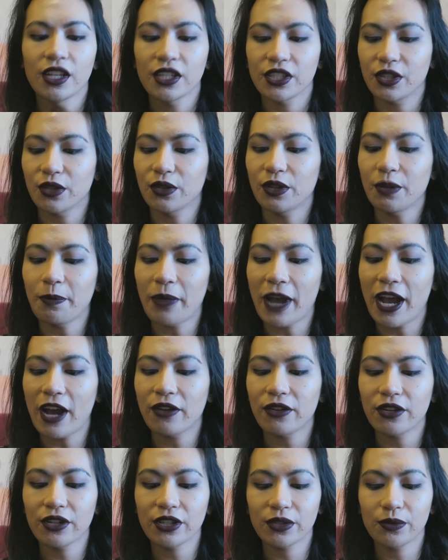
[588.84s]
So the
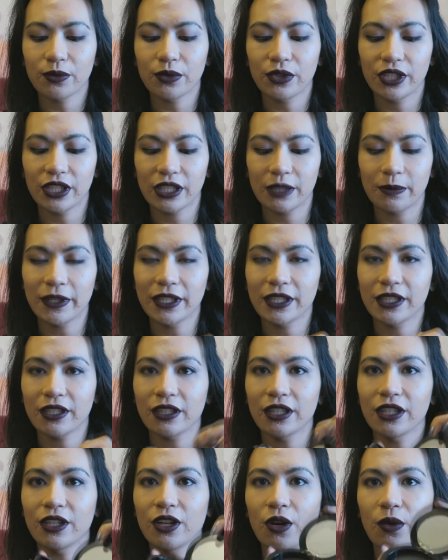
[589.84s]
powders would just
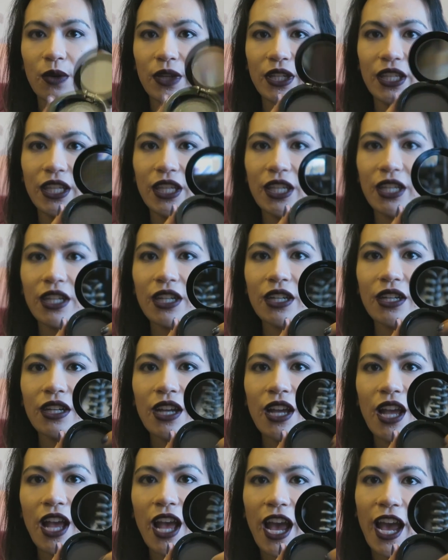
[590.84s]
basically go in here
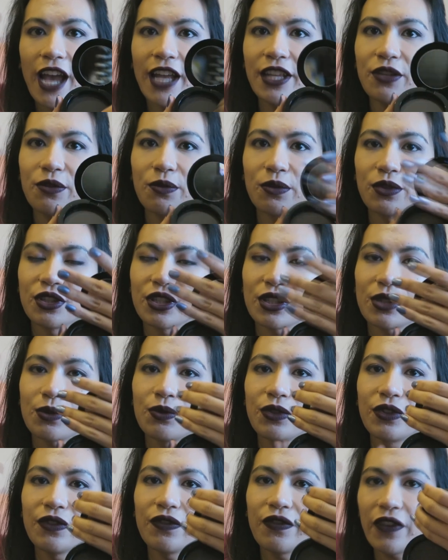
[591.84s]
and you would just
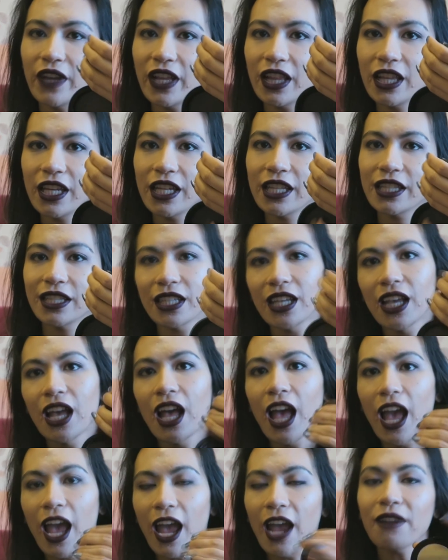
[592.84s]
refill it
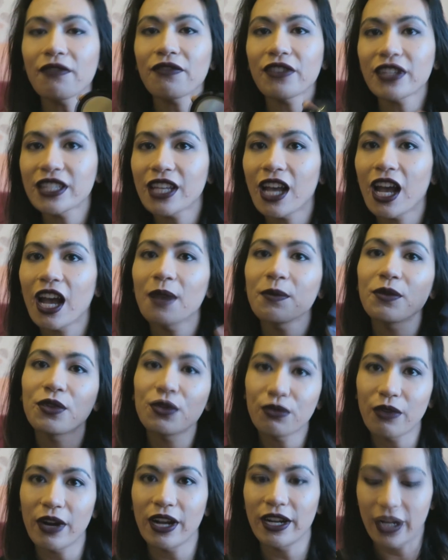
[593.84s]
every time
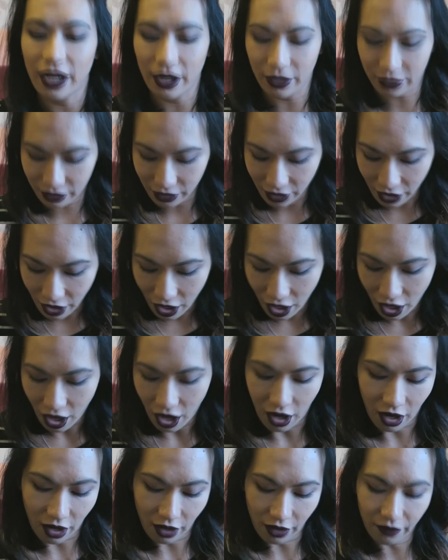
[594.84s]
you run out
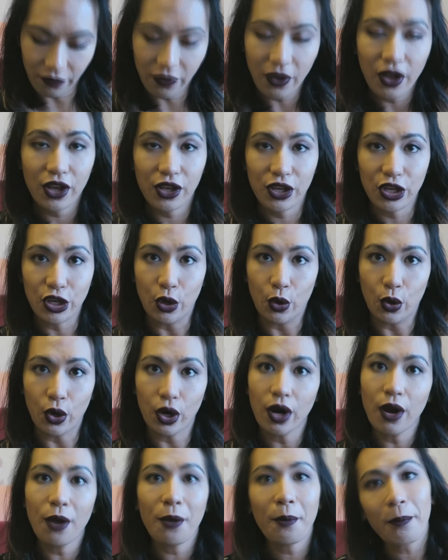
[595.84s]
of
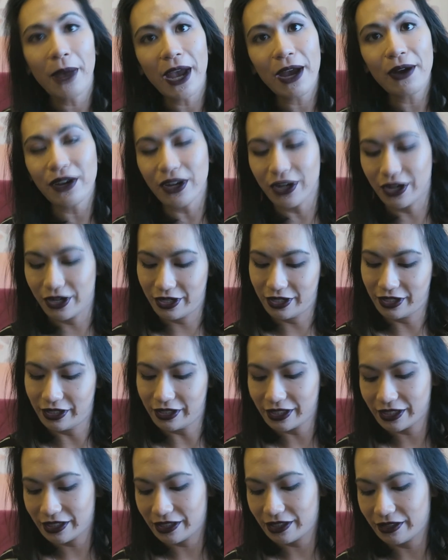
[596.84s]
your
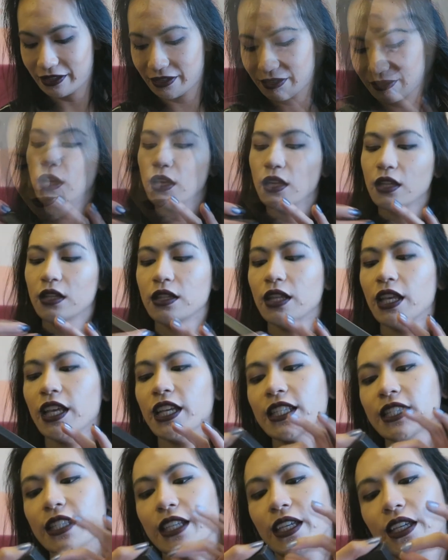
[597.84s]
powders.
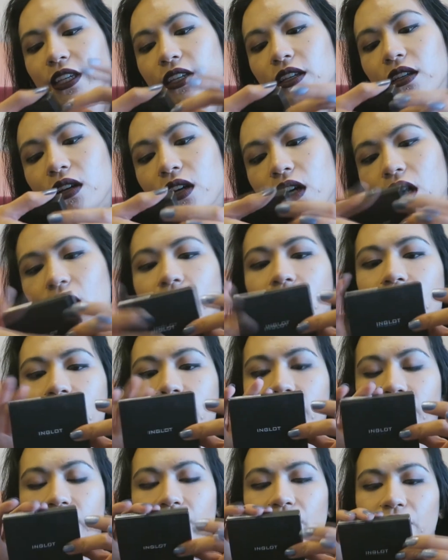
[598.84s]
Next, I
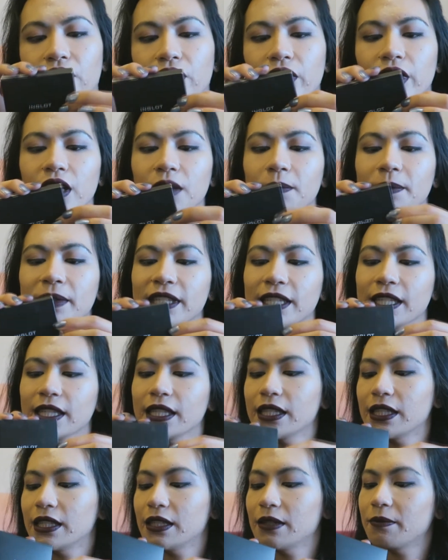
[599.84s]
got a Freedom
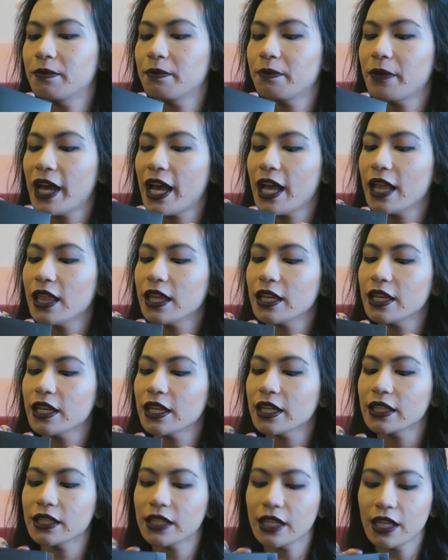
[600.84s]
System
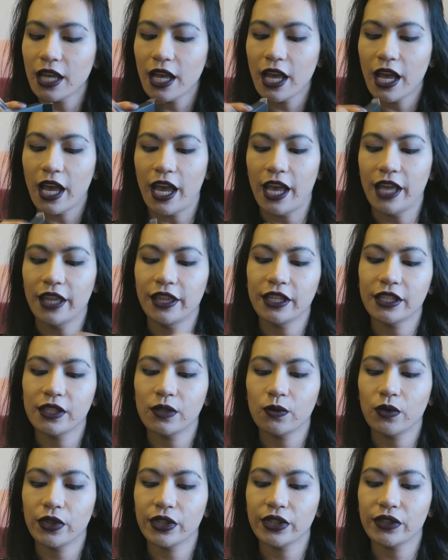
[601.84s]
palette, and
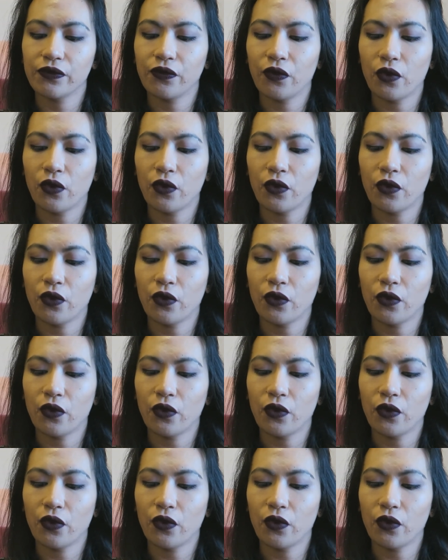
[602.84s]
this one's